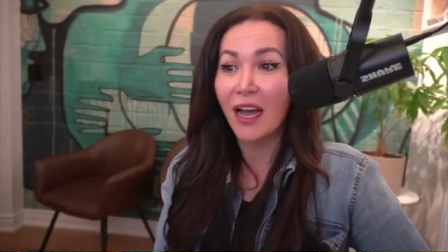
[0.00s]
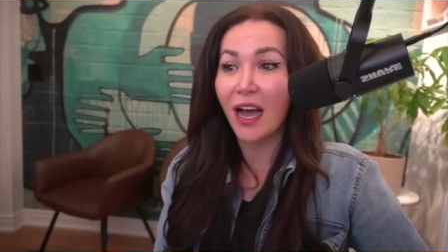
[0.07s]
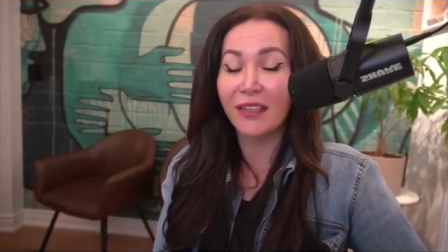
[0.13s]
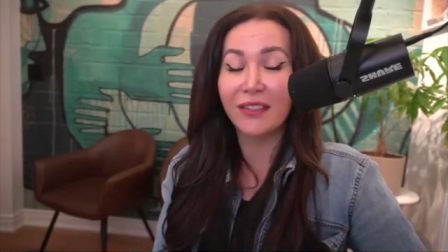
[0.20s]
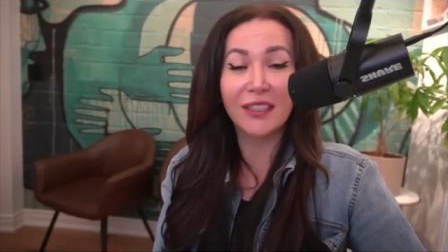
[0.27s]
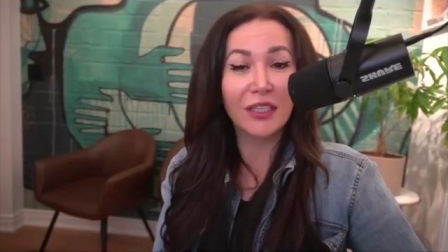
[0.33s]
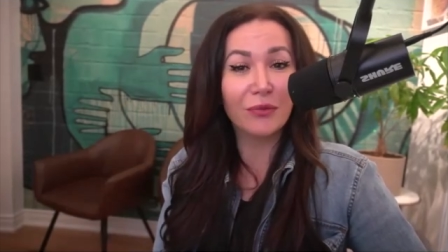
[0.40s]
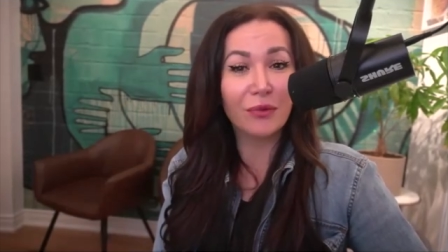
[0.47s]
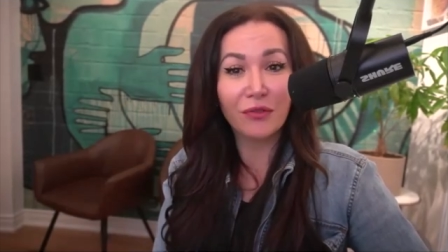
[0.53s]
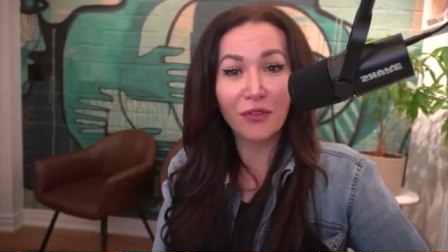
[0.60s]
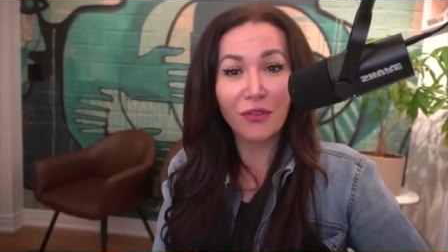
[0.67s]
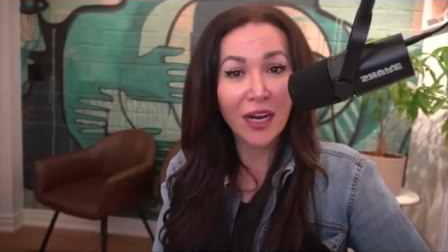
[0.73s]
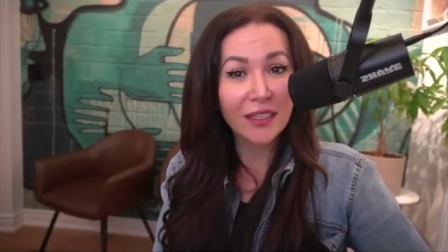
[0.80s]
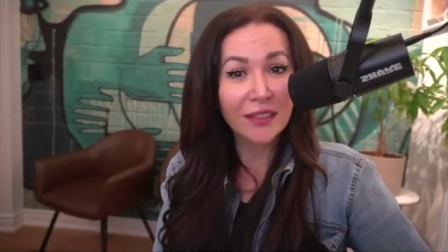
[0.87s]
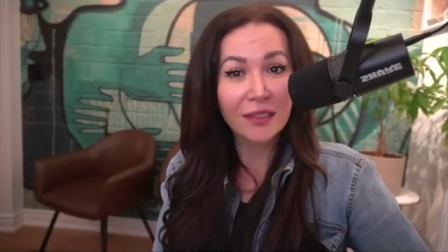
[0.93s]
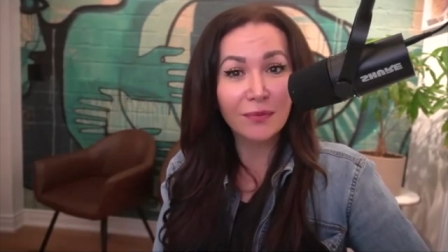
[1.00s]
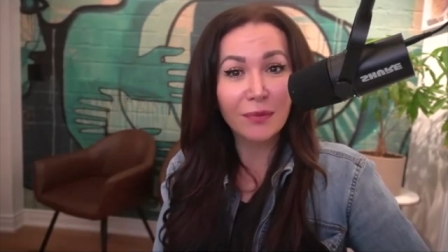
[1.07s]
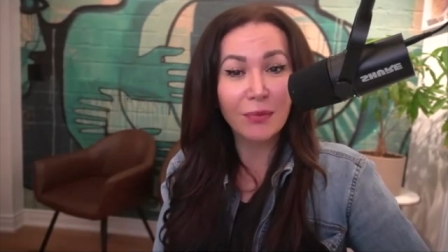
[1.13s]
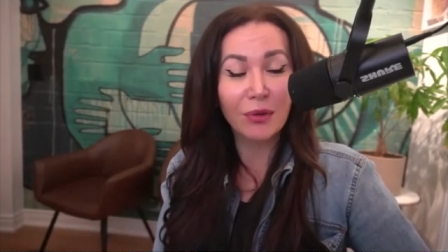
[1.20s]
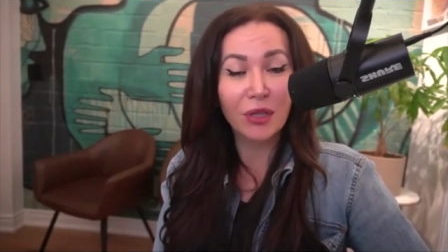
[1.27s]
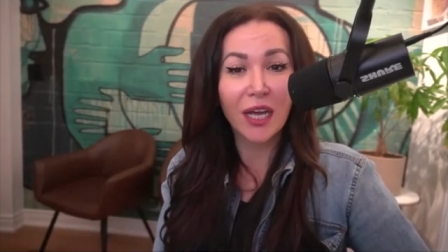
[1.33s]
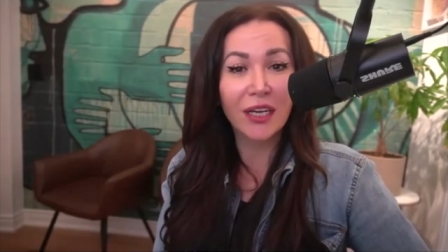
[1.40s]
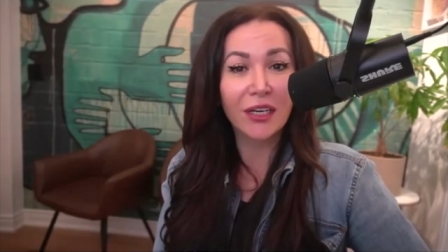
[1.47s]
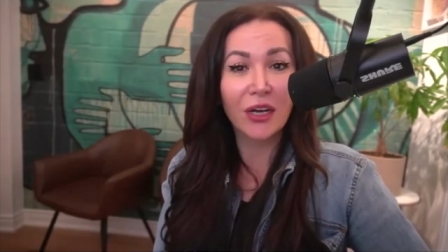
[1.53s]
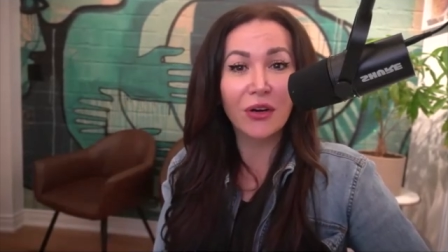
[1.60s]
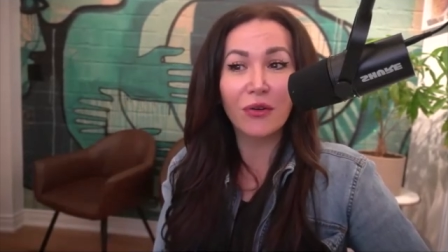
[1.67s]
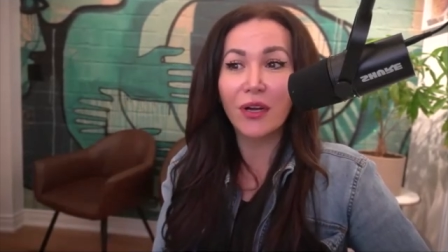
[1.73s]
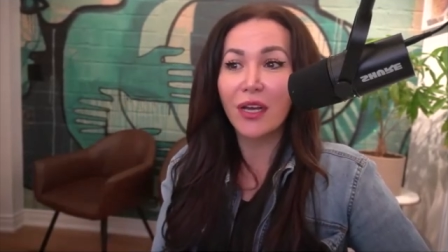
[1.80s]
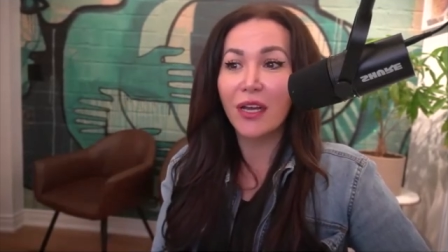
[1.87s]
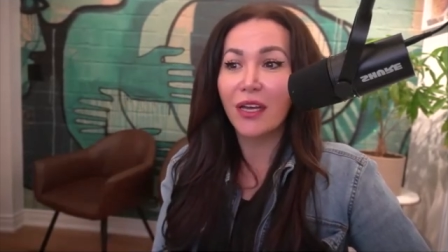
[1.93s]
I see it with friends, people I
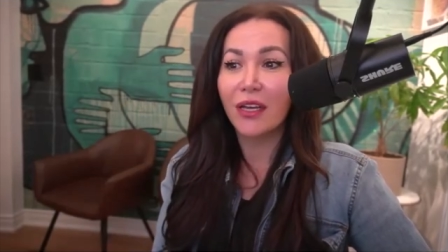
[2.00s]
know,